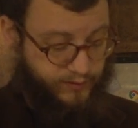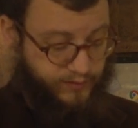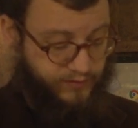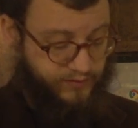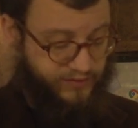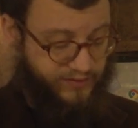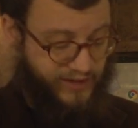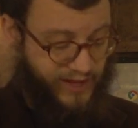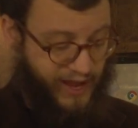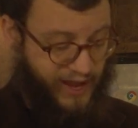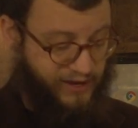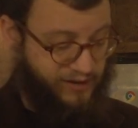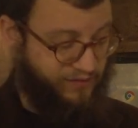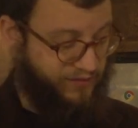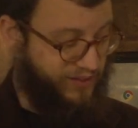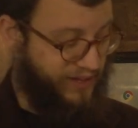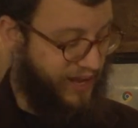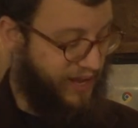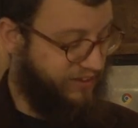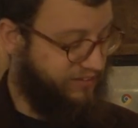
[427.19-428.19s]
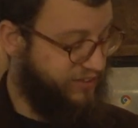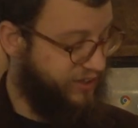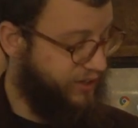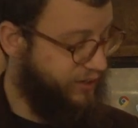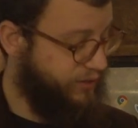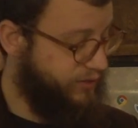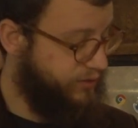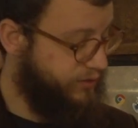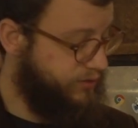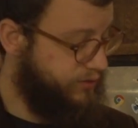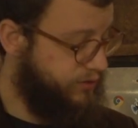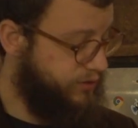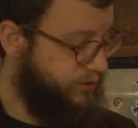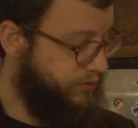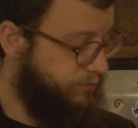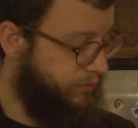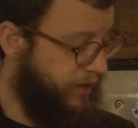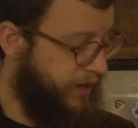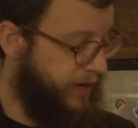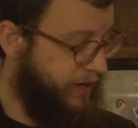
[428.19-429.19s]
It's the end of the essay.
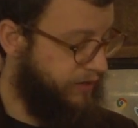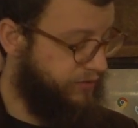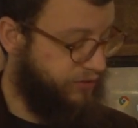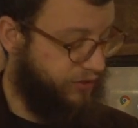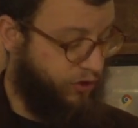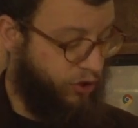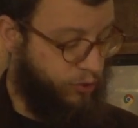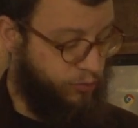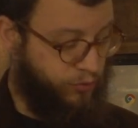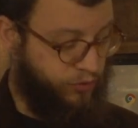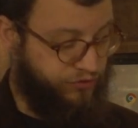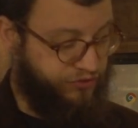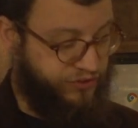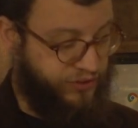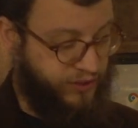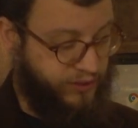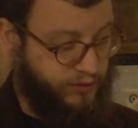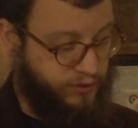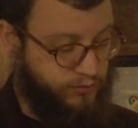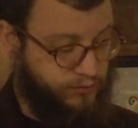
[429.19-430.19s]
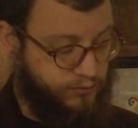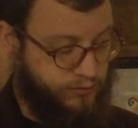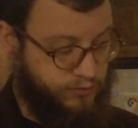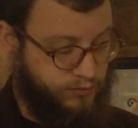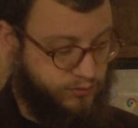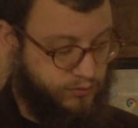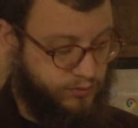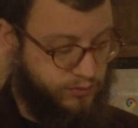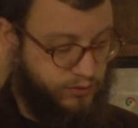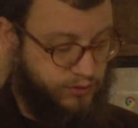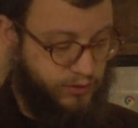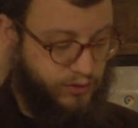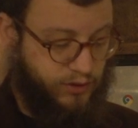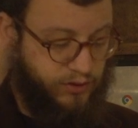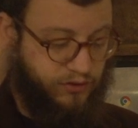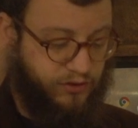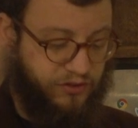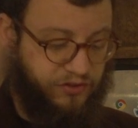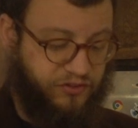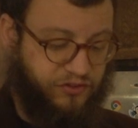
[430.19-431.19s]
My eggs are almost done.
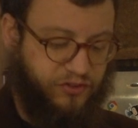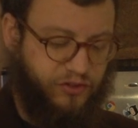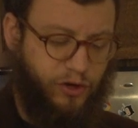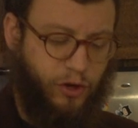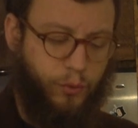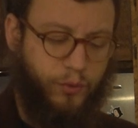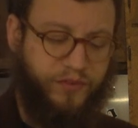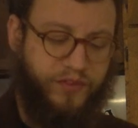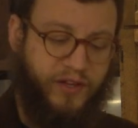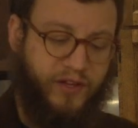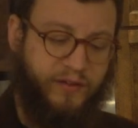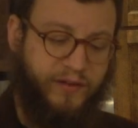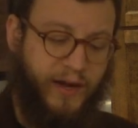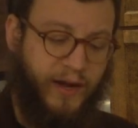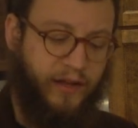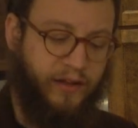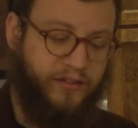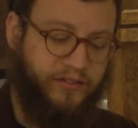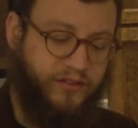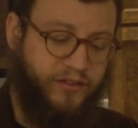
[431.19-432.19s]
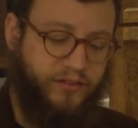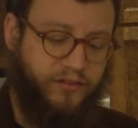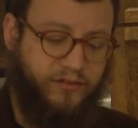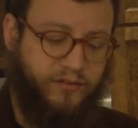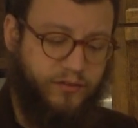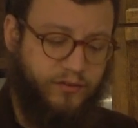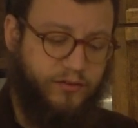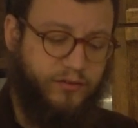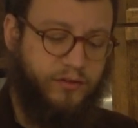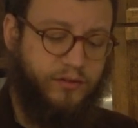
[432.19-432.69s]
Let's go with the analysis.